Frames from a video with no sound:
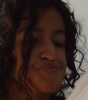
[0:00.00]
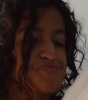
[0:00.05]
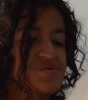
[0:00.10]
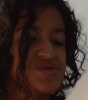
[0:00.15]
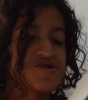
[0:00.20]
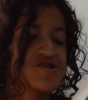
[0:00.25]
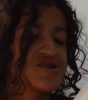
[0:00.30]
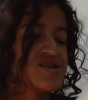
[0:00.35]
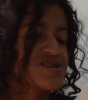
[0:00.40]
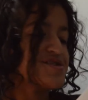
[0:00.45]

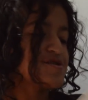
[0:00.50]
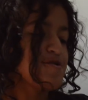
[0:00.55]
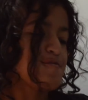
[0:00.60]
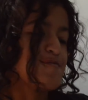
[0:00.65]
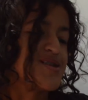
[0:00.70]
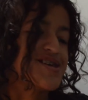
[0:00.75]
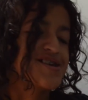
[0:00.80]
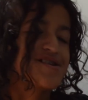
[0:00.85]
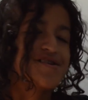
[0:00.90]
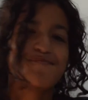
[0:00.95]
There's just so
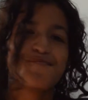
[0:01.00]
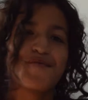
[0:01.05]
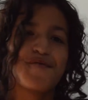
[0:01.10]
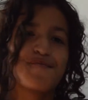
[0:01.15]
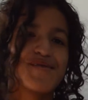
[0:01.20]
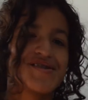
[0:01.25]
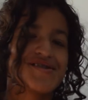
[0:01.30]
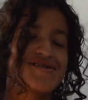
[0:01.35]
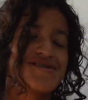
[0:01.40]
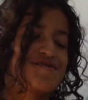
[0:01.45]
many good
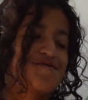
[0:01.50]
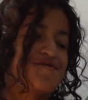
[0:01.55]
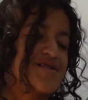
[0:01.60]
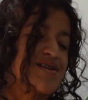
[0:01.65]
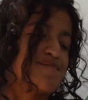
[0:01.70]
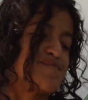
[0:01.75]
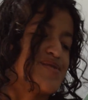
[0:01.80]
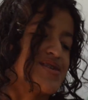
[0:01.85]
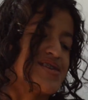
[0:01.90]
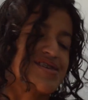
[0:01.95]
moments, you know what
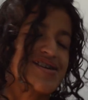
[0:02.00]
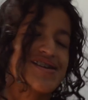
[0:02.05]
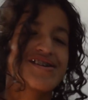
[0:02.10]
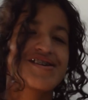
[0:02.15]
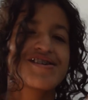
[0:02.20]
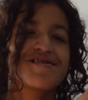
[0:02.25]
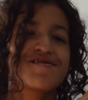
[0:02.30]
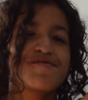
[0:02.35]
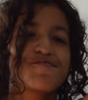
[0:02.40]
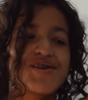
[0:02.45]
I mean? Like,
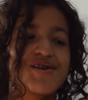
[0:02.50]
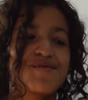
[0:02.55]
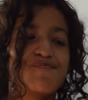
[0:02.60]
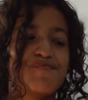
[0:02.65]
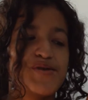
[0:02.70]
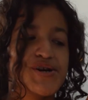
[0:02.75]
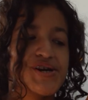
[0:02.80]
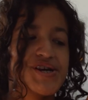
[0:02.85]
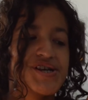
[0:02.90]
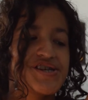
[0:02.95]
when a
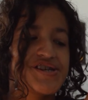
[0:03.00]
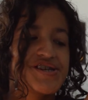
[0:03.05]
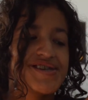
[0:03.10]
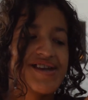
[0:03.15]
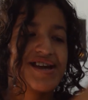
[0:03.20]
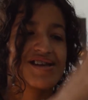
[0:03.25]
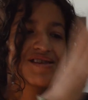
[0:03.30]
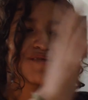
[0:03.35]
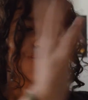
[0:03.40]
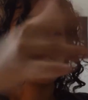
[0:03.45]
book just
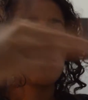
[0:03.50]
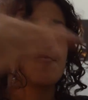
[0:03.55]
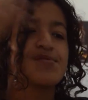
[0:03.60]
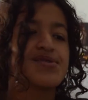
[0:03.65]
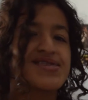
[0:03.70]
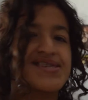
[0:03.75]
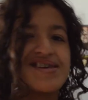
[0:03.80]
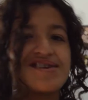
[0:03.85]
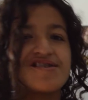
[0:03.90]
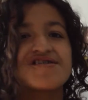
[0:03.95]
has
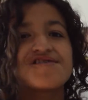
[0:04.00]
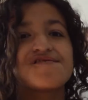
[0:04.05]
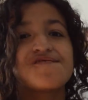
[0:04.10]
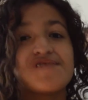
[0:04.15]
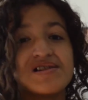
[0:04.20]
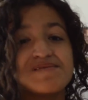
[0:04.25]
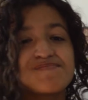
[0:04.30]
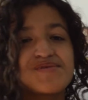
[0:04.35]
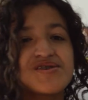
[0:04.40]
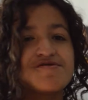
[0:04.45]
moments that you could
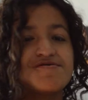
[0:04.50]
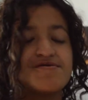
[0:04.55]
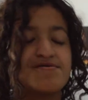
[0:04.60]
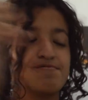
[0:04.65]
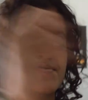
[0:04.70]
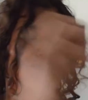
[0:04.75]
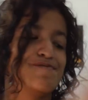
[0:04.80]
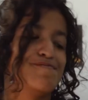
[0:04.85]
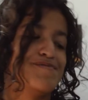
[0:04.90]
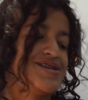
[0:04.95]
flip to and
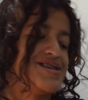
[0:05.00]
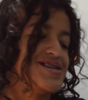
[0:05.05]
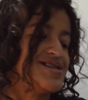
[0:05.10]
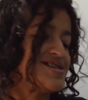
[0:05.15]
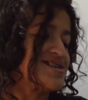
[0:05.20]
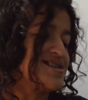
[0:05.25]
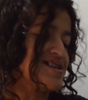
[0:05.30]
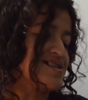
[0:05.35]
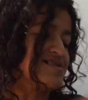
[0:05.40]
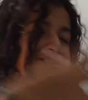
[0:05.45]

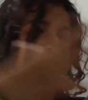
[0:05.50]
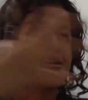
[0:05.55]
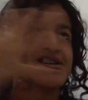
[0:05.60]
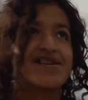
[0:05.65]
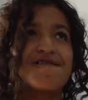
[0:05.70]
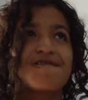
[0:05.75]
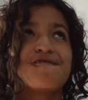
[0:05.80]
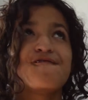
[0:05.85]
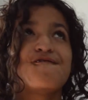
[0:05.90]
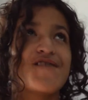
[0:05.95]
reread and
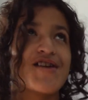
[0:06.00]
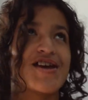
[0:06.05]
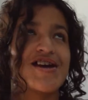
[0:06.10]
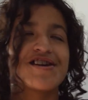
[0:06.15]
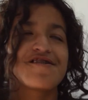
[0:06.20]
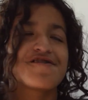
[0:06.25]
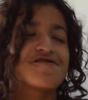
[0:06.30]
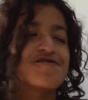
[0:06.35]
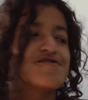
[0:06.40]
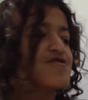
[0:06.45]
like
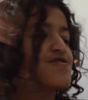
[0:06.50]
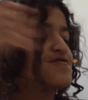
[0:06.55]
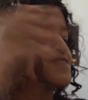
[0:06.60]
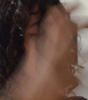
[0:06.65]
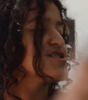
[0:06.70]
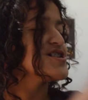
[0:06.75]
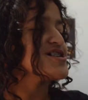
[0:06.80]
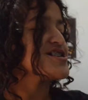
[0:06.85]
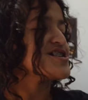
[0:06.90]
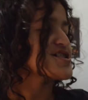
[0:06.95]
fangirl
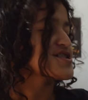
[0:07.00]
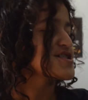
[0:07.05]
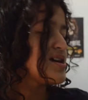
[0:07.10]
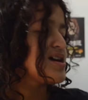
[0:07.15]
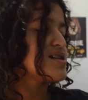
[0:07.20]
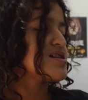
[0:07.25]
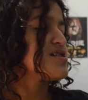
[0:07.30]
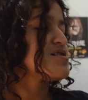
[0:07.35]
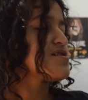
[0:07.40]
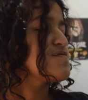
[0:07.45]
over.
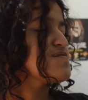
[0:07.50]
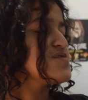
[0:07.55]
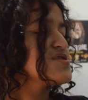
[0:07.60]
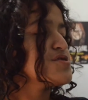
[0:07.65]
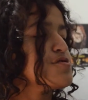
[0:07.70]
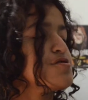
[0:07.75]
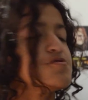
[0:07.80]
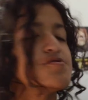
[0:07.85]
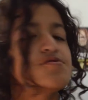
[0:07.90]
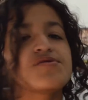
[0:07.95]
And I love
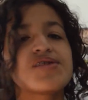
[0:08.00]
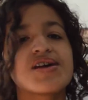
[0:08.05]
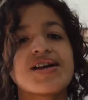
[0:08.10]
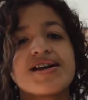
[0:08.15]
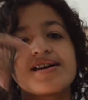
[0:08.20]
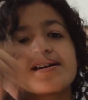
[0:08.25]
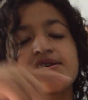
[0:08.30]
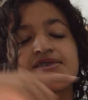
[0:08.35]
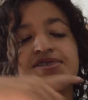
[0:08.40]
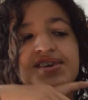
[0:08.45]
this whole
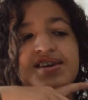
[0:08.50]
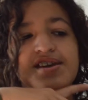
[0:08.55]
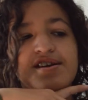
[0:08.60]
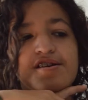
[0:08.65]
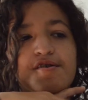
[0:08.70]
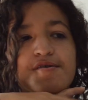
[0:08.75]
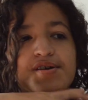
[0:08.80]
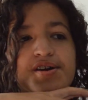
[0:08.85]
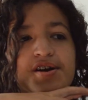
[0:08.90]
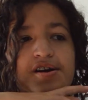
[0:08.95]
like thing
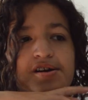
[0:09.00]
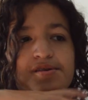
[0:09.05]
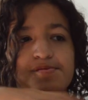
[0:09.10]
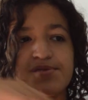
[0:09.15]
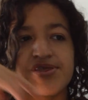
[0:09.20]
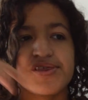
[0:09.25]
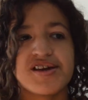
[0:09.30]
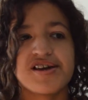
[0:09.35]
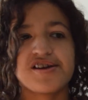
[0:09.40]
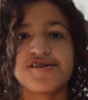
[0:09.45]
going on
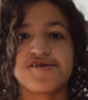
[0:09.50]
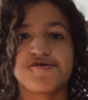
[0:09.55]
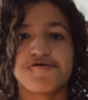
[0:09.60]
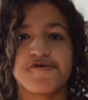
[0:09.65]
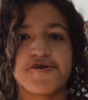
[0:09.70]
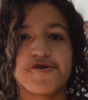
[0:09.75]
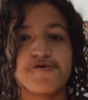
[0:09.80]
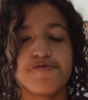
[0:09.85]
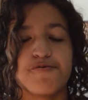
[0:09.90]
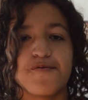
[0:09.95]
with like
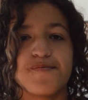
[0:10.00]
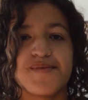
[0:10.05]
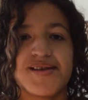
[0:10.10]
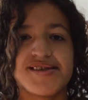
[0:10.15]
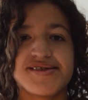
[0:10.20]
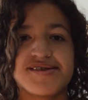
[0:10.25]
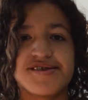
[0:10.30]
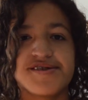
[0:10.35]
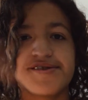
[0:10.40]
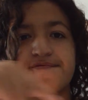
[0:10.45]
historical
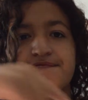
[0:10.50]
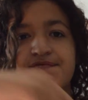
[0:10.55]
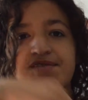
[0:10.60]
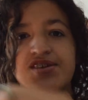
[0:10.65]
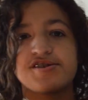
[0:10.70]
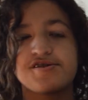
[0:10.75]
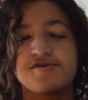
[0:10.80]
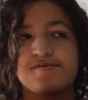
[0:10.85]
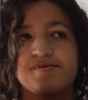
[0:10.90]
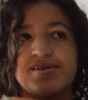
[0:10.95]
romances
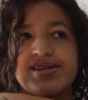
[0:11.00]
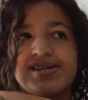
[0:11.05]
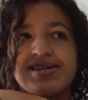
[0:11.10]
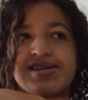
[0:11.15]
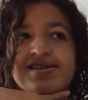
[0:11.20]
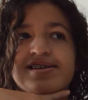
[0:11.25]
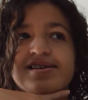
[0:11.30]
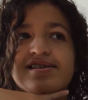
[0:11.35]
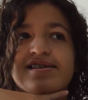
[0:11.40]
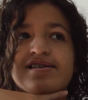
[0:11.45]

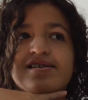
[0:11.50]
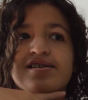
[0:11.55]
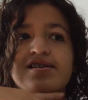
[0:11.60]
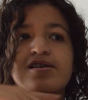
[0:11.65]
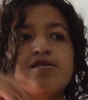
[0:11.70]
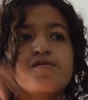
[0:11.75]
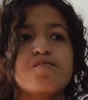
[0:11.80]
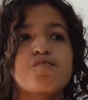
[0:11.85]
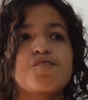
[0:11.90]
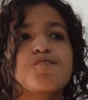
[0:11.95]
featuring
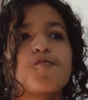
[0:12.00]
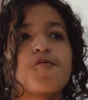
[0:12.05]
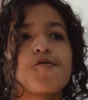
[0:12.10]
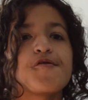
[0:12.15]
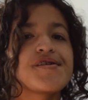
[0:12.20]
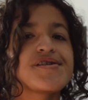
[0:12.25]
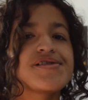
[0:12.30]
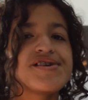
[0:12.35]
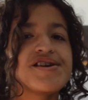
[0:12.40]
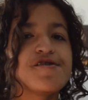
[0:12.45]

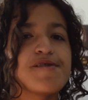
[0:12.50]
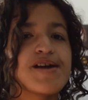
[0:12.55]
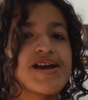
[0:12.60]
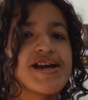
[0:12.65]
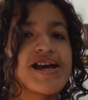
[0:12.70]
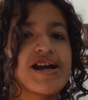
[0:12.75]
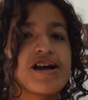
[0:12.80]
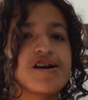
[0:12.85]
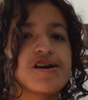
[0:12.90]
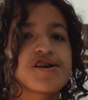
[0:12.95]
morally
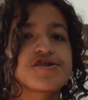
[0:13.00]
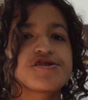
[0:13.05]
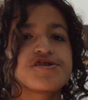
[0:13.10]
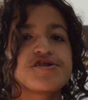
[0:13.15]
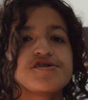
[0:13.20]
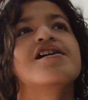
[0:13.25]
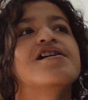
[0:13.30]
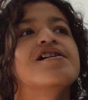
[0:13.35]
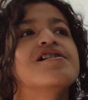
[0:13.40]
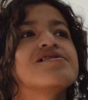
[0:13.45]
gray
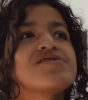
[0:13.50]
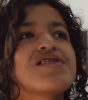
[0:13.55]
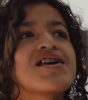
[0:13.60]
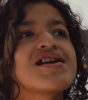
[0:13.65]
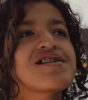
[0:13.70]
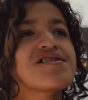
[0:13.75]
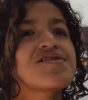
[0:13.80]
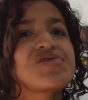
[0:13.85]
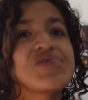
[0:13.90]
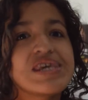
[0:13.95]
characters
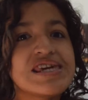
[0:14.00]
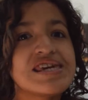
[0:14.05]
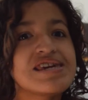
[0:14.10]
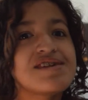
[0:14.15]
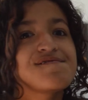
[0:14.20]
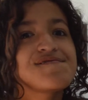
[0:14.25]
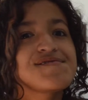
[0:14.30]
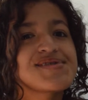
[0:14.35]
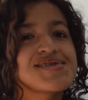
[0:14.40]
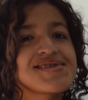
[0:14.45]
like
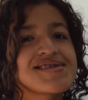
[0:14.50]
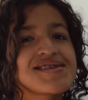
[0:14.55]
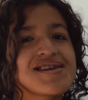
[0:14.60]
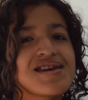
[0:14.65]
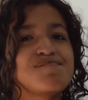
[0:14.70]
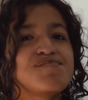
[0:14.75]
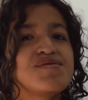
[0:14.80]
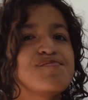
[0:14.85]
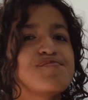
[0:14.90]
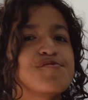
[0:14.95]
thieves
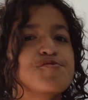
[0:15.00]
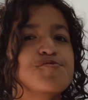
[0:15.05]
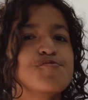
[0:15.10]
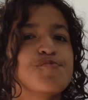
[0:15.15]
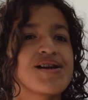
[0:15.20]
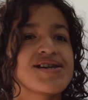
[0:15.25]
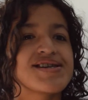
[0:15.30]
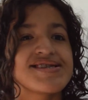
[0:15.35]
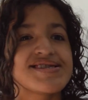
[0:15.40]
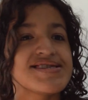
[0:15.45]
and people who
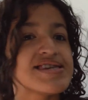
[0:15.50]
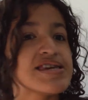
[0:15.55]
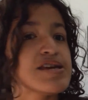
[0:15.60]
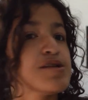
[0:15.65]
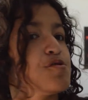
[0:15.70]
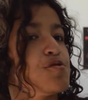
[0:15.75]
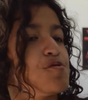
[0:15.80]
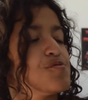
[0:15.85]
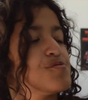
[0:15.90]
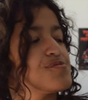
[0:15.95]
want to
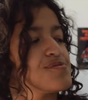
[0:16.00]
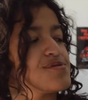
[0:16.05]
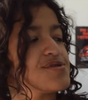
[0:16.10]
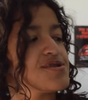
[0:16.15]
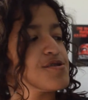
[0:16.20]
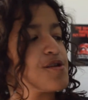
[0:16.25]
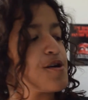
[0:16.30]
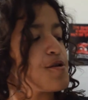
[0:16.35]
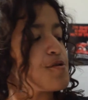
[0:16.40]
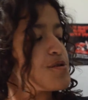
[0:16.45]
steal,
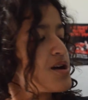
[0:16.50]
you know?